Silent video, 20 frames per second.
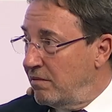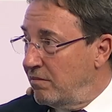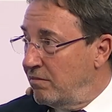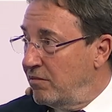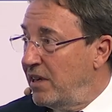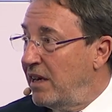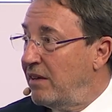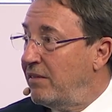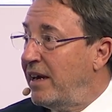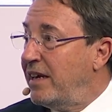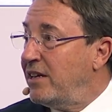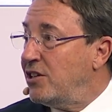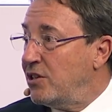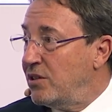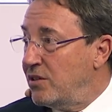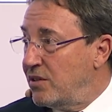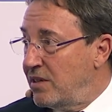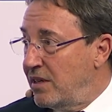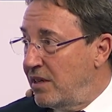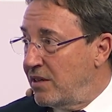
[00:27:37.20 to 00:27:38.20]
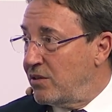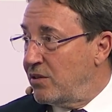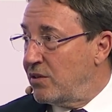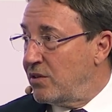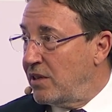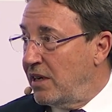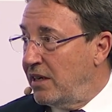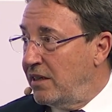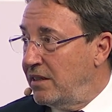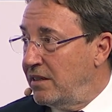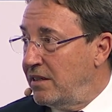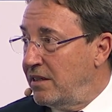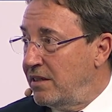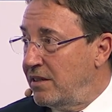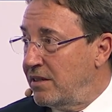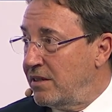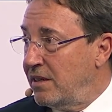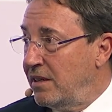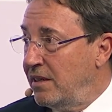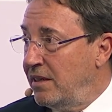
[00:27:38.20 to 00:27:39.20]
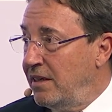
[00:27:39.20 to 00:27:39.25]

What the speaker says: We have agency as societies.